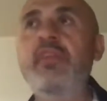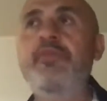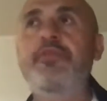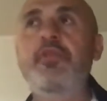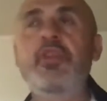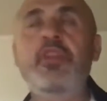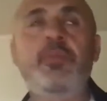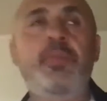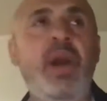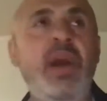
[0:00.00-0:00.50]

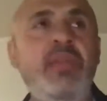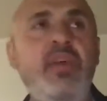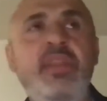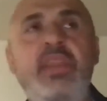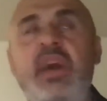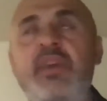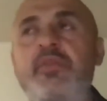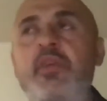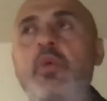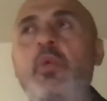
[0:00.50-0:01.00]
influenced by the
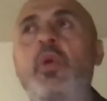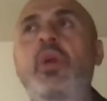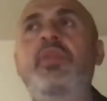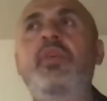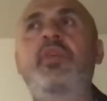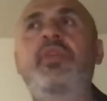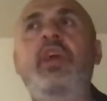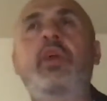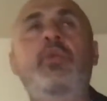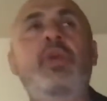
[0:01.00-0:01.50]
devil,
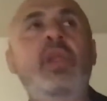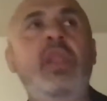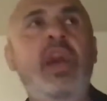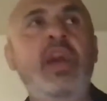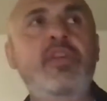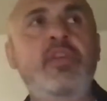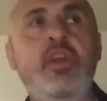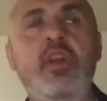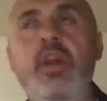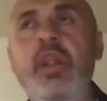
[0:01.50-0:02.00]
whether they
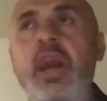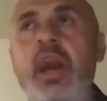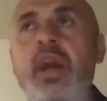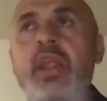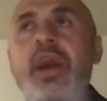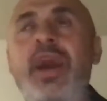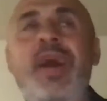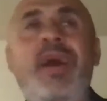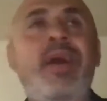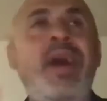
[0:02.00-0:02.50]
realize it or
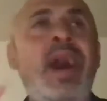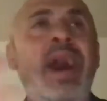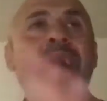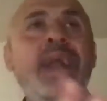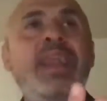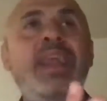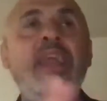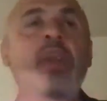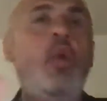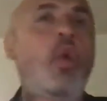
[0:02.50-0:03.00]
not, are
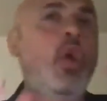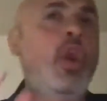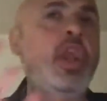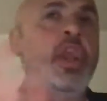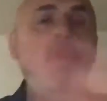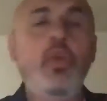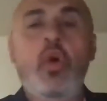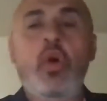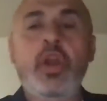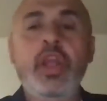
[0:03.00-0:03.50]
hiding or
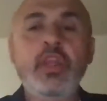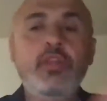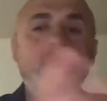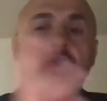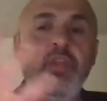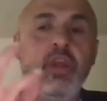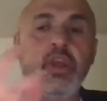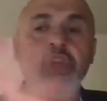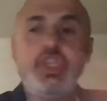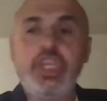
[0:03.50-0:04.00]
ignoring
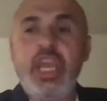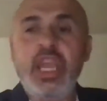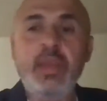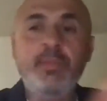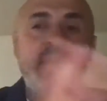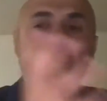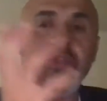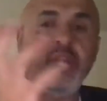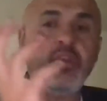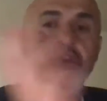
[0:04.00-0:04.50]
to their
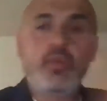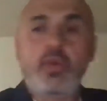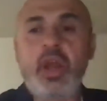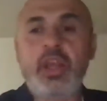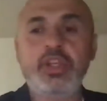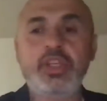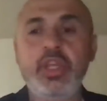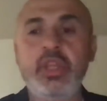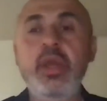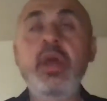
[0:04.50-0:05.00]
shame and
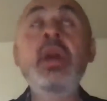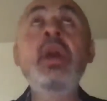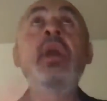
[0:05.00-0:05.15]
destruction.